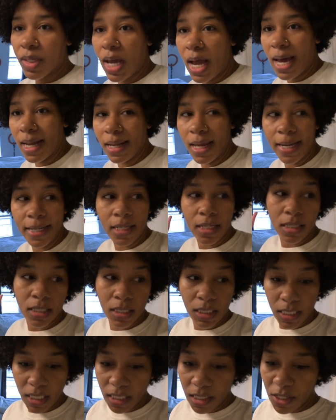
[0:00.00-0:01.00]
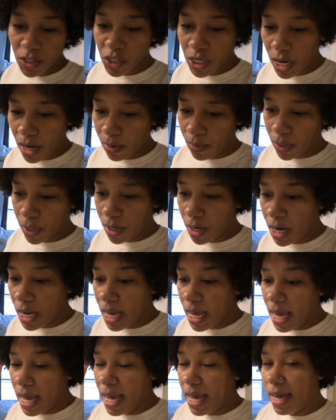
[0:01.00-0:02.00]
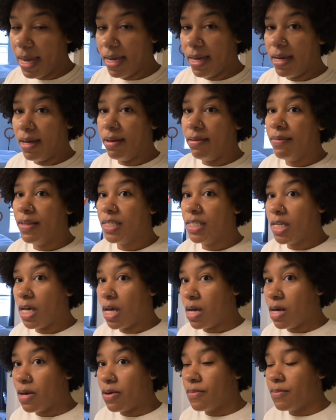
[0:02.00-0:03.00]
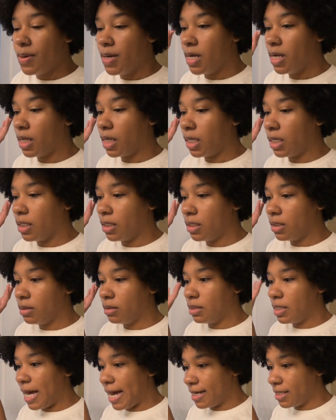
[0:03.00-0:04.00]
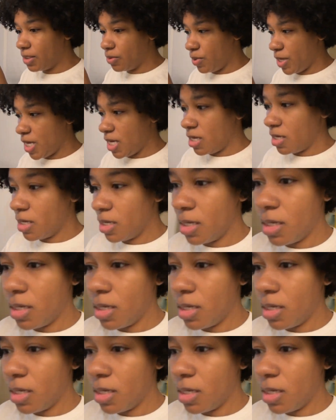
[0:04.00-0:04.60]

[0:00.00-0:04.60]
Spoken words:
I like cleaned the shower and the tub last week.